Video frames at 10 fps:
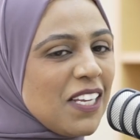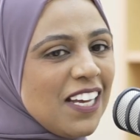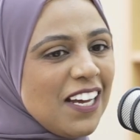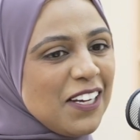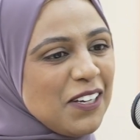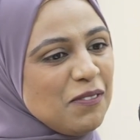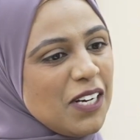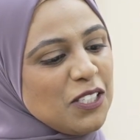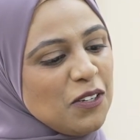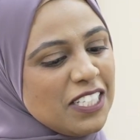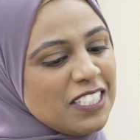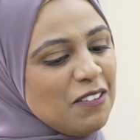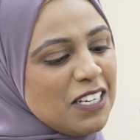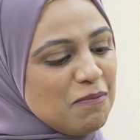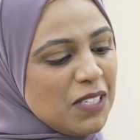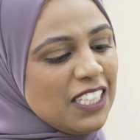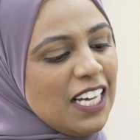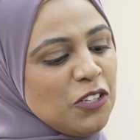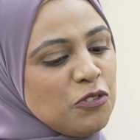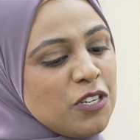I don't necessarily mean that
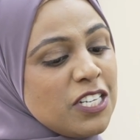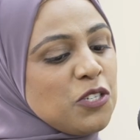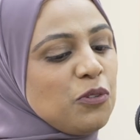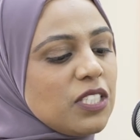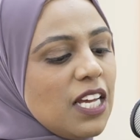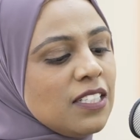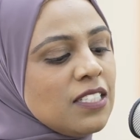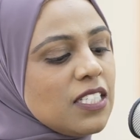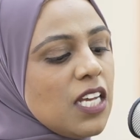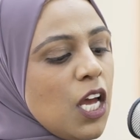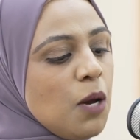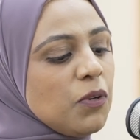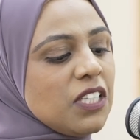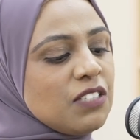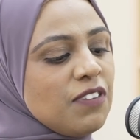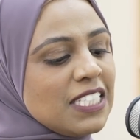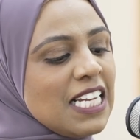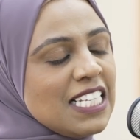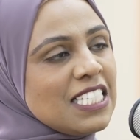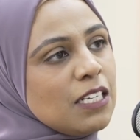in the traditional sense, but this
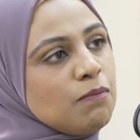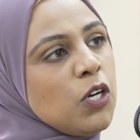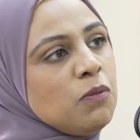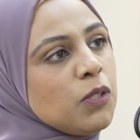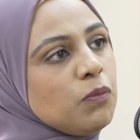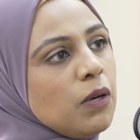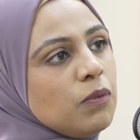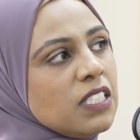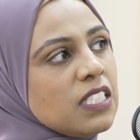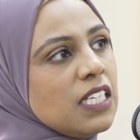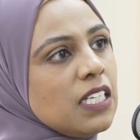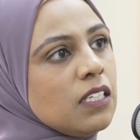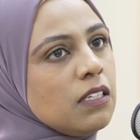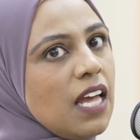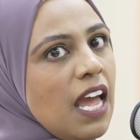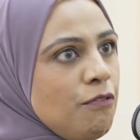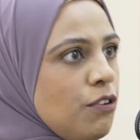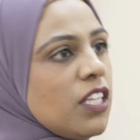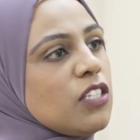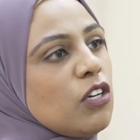fantastic moment where we see
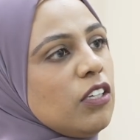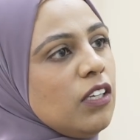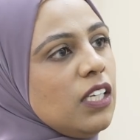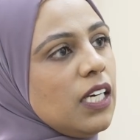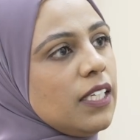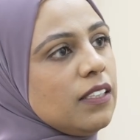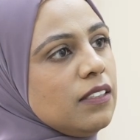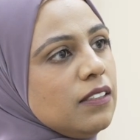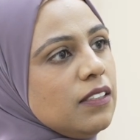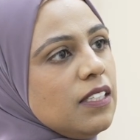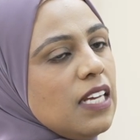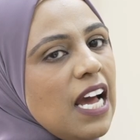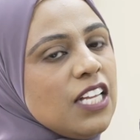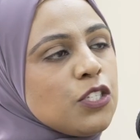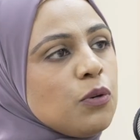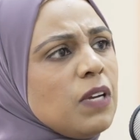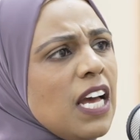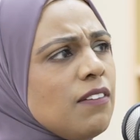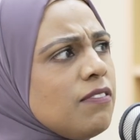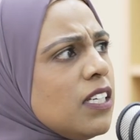everything's gone online. And so we
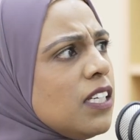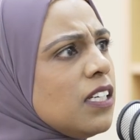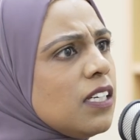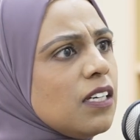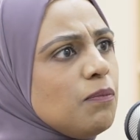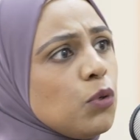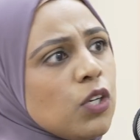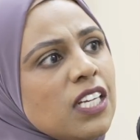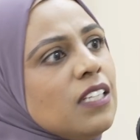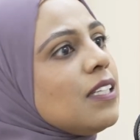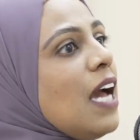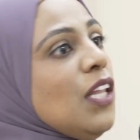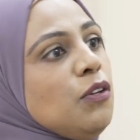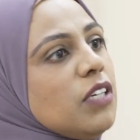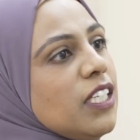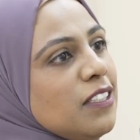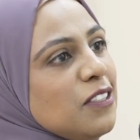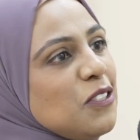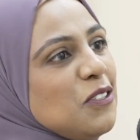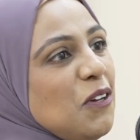have murid
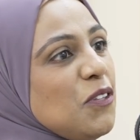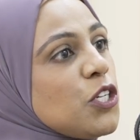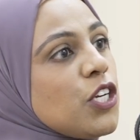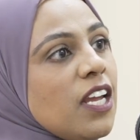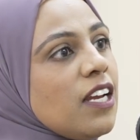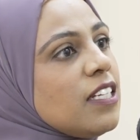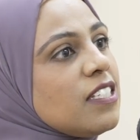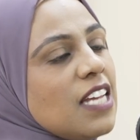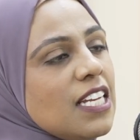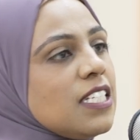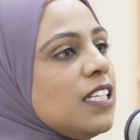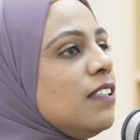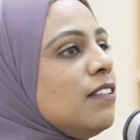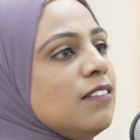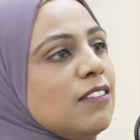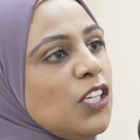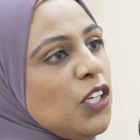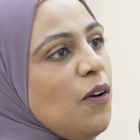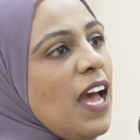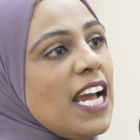gatherings, the sheikh is sat in,
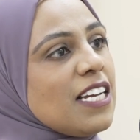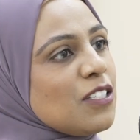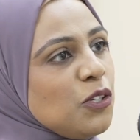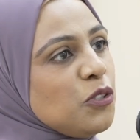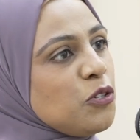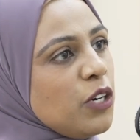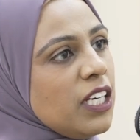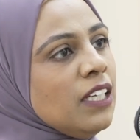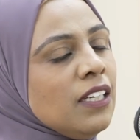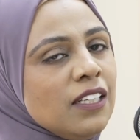X country,